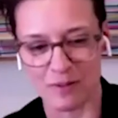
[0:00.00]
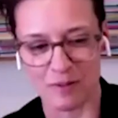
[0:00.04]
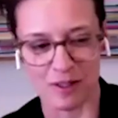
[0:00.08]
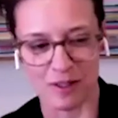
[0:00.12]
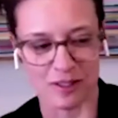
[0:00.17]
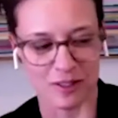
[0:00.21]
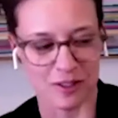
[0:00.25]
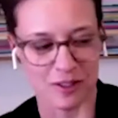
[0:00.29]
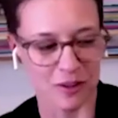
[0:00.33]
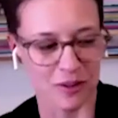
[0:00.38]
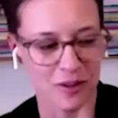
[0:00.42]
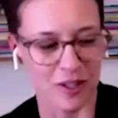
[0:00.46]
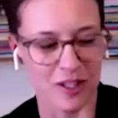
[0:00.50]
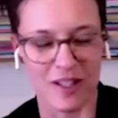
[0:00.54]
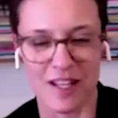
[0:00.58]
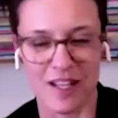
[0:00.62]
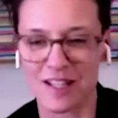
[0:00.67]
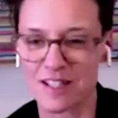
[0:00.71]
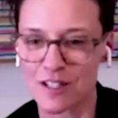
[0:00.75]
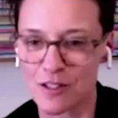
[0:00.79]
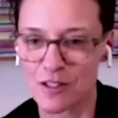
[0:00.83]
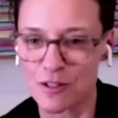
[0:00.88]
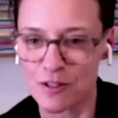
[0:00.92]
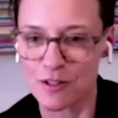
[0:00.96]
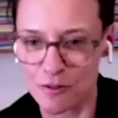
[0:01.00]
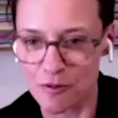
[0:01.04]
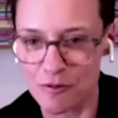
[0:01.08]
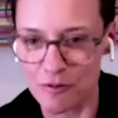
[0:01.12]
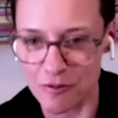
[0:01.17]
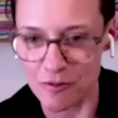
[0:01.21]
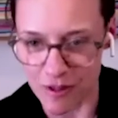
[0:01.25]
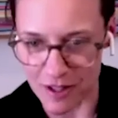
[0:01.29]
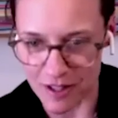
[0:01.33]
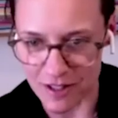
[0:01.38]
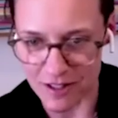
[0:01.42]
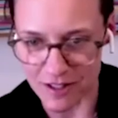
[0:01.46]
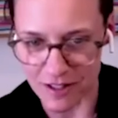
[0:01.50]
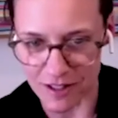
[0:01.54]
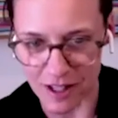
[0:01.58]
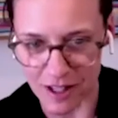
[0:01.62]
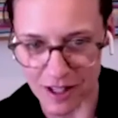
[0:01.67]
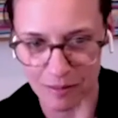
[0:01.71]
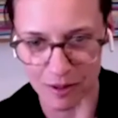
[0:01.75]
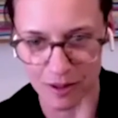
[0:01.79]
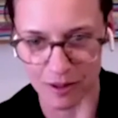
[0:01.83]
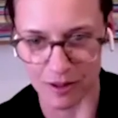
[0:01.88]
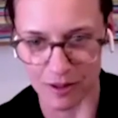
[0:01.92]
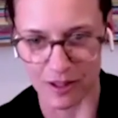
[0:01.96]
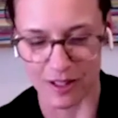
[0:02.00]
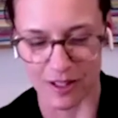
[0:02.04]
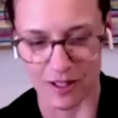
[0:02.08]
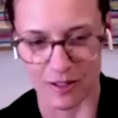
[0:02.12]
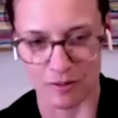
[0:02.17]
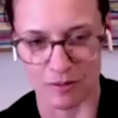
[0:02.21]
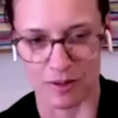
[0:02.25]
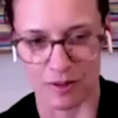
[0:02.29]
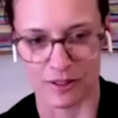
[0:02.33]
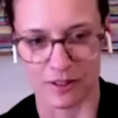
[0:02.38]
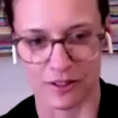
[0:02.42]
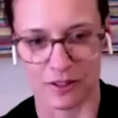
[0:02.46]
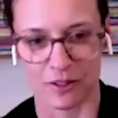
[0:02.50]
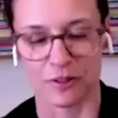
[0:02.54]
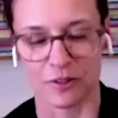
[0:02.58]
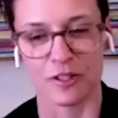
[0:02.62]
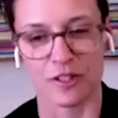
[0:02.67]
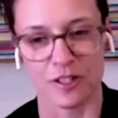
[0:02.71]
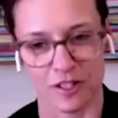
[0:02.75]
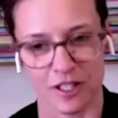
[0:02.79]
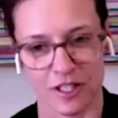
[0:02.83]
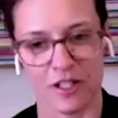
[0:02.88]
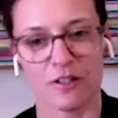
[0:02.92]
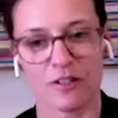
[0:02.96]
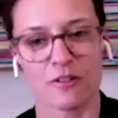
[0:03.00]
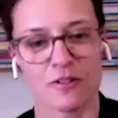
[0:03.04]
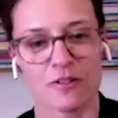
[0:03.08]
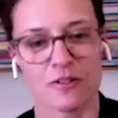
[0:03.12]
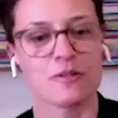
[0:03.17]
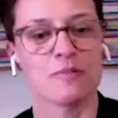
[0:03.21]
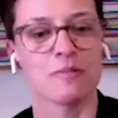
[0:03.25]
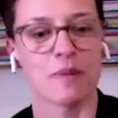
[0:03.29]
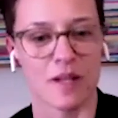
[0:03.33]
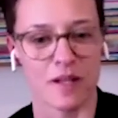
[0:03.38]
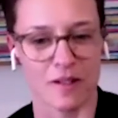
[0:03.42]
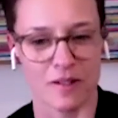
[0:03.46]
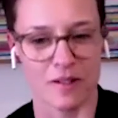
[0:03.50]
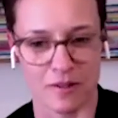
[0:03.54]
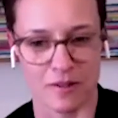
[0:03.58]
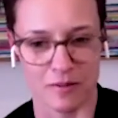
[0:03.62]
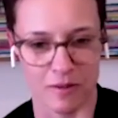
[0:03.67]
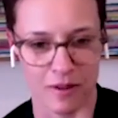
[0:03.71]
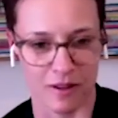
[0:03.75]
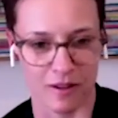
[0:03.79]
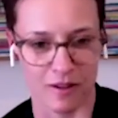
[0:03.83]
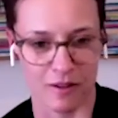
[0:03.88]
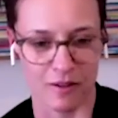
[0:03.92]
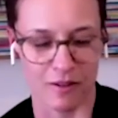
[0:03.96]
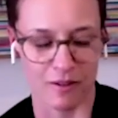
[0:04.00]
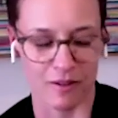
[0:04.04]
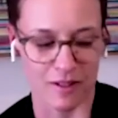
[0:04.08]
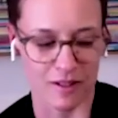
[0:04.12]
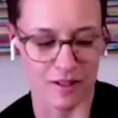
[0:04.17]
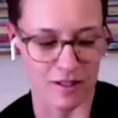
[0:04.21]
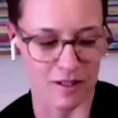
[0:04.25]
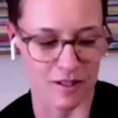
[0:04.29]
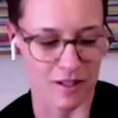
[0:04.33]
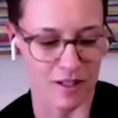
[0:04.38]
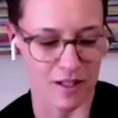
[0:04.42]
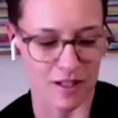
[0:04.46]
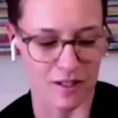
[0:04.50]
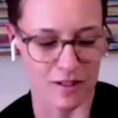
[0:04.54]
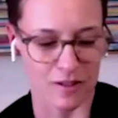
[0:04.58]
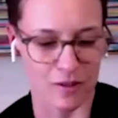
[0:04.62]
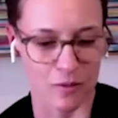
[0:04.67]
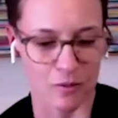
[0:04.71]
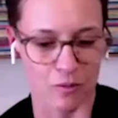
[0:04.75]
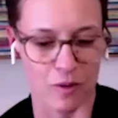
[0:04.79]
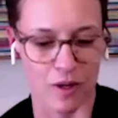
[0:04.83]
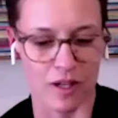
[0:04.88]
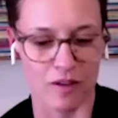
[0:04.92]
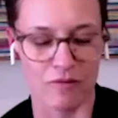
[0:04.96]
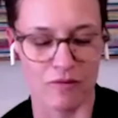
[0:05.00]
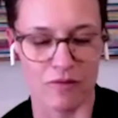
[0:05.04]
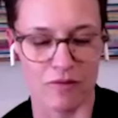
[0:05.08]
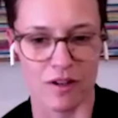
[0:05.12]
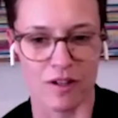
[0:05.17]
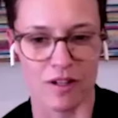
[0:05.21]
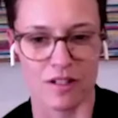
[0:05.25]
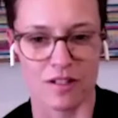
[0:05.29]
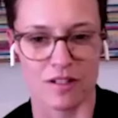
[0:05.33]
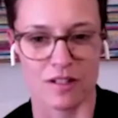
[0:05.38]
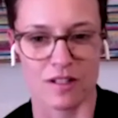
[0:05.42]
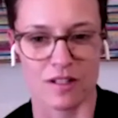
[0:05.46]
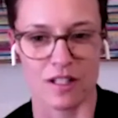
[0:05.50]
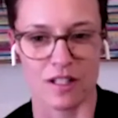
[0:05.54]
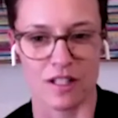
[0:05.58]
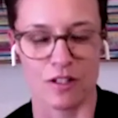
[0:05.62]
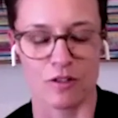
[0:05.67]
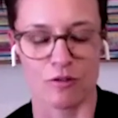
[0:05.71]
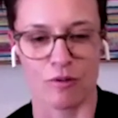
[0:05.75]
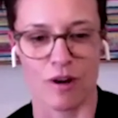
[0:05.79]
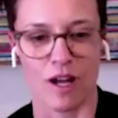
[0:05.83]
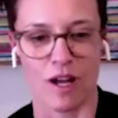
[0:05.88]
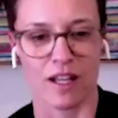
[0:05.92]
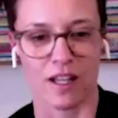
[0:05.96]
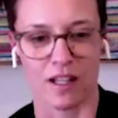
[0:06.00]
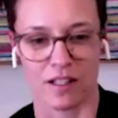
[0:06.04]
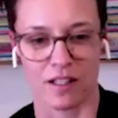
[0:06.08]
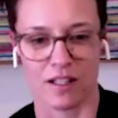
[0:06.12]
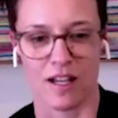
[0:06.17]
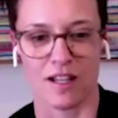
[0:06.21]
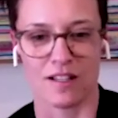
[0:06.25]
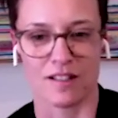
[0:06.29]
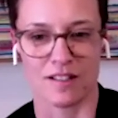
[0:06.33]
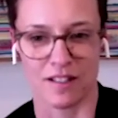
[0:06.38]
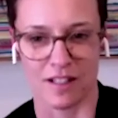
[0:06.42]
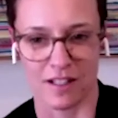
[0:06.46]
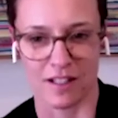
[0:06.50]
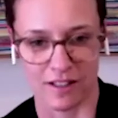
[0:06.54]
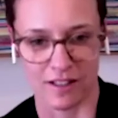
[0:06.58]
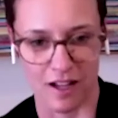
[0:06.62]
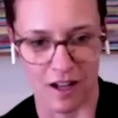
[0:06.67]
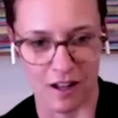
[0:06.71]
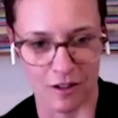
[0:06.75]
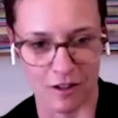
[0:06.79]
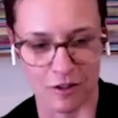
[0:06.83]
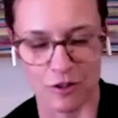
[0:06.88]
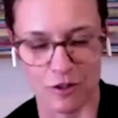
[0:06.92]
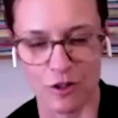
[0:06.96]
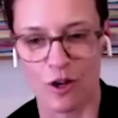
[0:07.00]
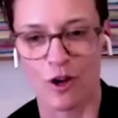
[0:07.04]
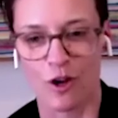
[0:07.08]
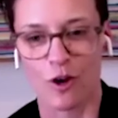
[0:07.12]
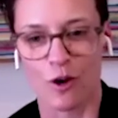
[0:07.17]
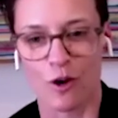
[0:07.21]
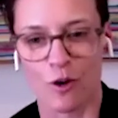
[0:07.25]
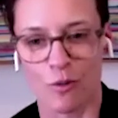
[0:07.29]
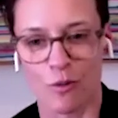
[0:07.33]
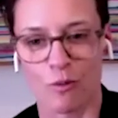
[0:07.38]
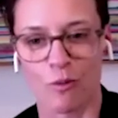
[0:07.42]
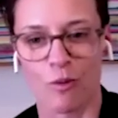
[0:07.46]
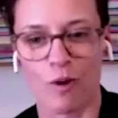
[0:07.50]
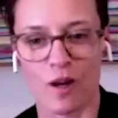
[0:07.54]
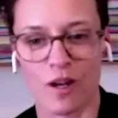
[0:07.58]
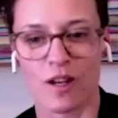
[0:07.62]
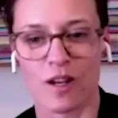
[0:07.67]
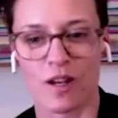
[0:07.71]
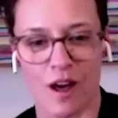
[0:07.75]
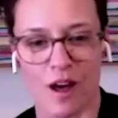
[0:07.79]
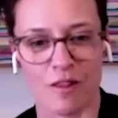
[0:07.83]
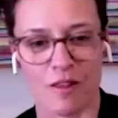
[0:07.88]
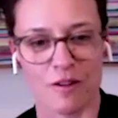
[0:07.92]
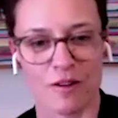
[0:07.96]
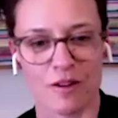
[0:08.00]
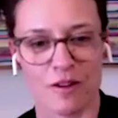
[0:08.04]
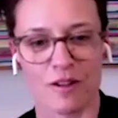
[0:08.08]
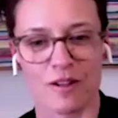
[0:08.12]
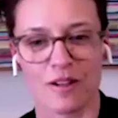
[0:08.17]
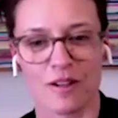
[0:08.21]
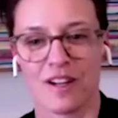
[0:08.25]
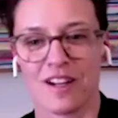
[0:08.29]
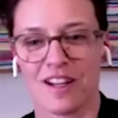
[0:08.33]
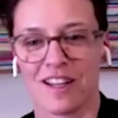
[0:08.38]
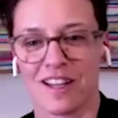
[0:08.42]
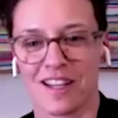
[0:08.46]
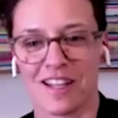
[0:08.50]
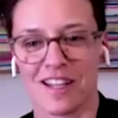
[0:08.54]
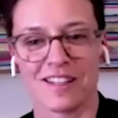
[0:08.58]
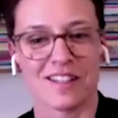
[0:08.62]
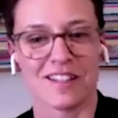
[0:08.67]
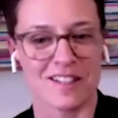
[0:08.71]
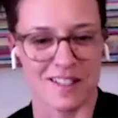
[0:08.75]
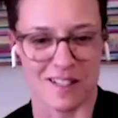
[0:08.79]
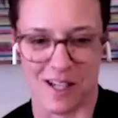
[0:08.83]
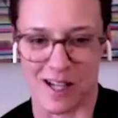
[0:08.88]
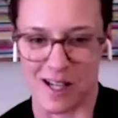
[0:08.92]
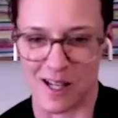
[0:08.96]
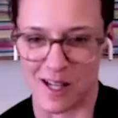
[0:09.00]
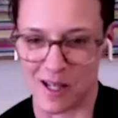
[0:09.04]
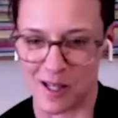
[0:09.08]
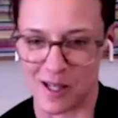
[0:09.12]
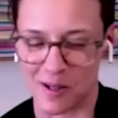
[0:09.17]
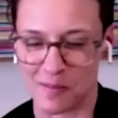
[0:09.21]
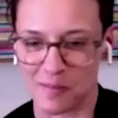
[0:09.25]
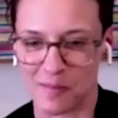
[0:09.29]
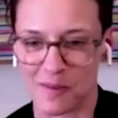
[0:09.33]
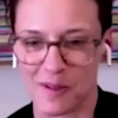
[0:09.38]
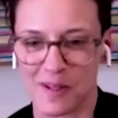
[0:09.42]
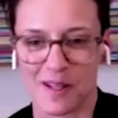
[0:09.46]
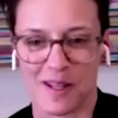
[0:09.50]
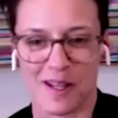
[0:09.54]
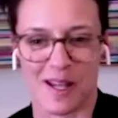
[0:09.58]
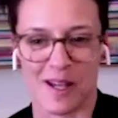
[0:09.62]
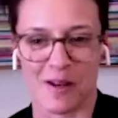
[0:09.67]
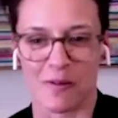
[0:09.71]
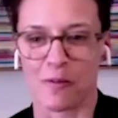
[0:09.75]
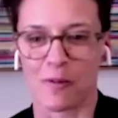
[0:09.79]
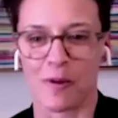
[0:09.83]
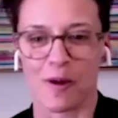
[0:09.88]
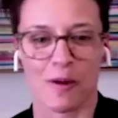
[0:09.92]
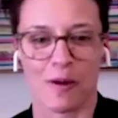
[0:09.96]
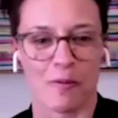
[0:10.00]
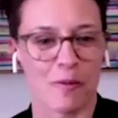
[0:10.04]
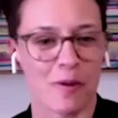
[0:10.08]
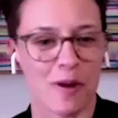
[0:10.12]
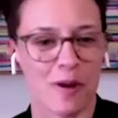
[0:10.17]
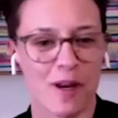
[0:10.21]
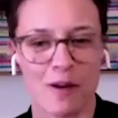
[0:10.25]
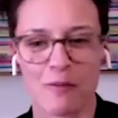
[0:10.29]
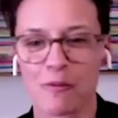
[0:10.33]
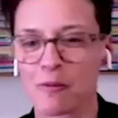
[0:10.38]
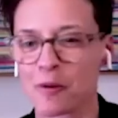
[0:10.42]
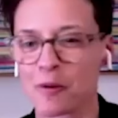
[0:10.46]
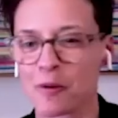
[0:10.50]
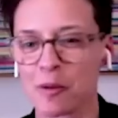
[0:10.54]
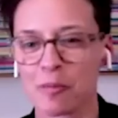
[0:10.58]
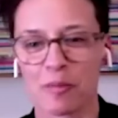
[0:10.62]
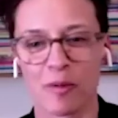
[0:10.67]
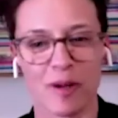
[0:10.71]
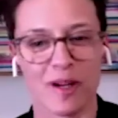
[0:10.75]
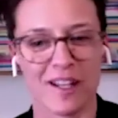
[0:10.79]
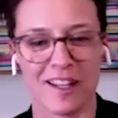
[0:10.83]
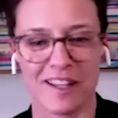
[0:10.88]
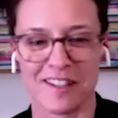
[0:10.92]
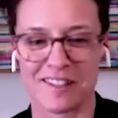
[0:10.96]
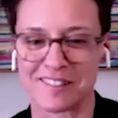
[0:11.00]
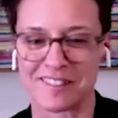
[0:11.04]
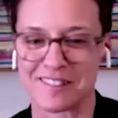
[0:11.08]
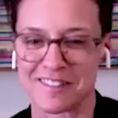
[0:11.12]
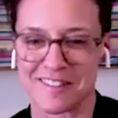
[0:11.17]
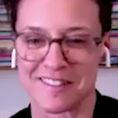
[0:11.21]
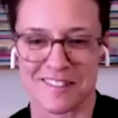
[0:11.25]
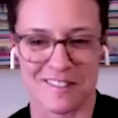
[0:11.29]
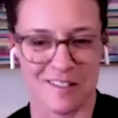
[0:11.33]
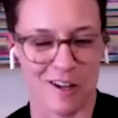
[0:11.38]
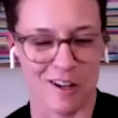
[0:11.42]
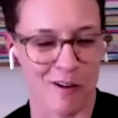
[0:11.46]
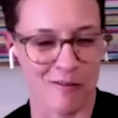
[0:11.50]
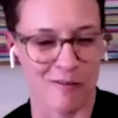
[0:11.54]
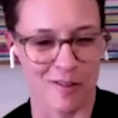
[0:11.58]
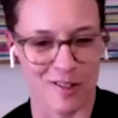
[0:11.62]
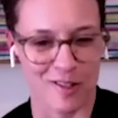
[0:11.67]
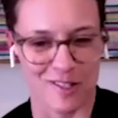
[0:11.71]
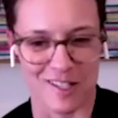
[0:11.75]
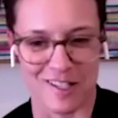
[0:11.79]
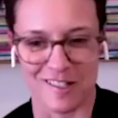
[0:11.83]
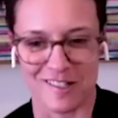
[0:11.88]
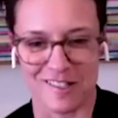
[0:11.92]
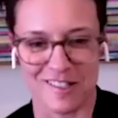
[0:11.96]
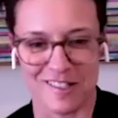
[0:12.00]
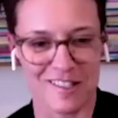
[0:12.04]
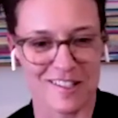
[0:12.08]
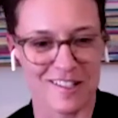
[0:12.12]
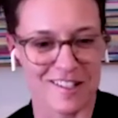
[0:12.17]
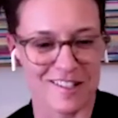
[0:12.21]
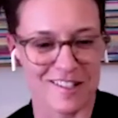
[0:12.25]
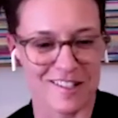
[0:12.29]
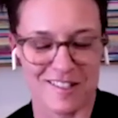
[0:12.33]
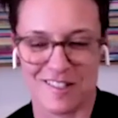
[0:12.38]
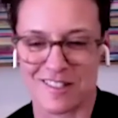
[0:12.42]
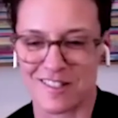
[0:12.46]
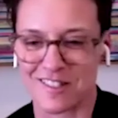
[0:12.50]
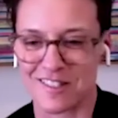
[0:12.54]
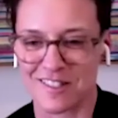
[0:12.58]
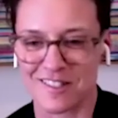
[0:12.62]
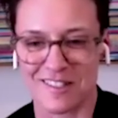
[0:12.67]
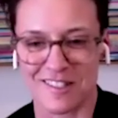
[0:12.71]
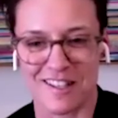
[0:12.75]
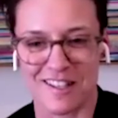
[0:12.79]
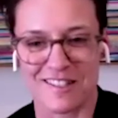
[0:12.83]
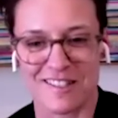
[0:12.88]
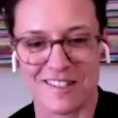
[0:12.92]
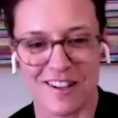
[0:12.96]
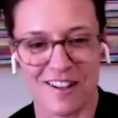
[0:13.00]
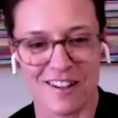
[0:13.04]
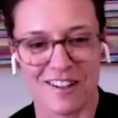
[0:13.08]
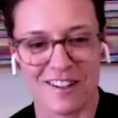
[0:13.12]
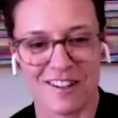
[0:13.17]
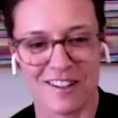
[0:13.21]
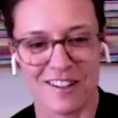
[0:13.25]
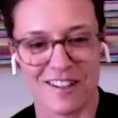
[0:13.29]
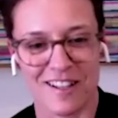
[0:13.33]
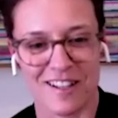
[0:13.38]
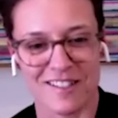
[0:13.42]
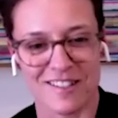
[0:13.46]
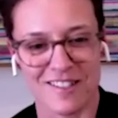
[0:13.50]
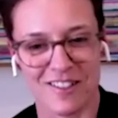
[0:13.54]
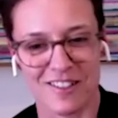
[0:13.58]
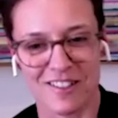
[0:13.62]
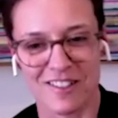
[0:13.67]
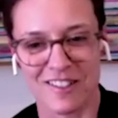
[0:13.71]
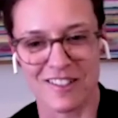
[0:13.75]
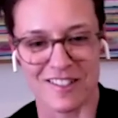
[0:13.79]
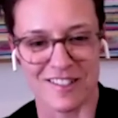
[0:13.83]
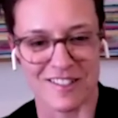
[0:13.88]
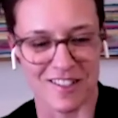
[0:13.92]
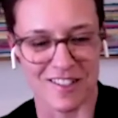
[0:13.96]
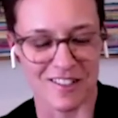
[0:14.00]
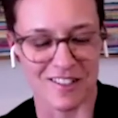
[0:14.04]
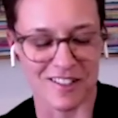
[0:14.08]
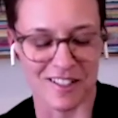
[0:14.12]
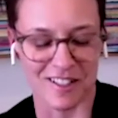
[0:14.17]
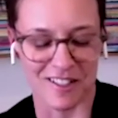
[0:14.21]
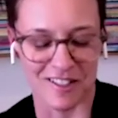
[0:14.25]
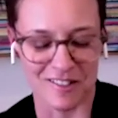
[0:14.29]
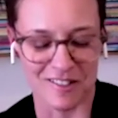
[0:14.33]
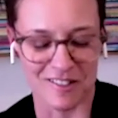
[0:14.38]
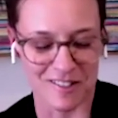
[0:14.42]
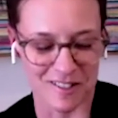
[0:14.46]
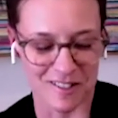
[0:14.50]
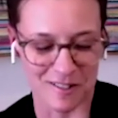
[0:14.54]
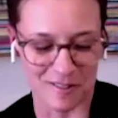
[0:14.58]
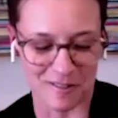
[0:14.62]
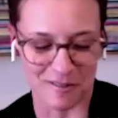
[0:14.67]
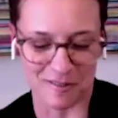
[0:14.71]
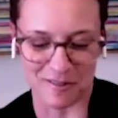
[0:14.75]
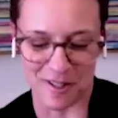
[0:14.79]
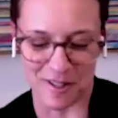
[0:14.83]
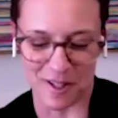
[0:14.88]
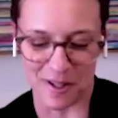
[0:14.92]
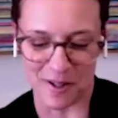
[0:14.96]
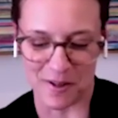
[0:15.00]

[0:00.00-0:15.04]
as well too, and that's a new phrase that I'm learning as well too, to share the space with you. It's a way for us to each recognize and acknowledge one another in this time, and whatever we bring into this conversation, it's all good. It's all inclusive.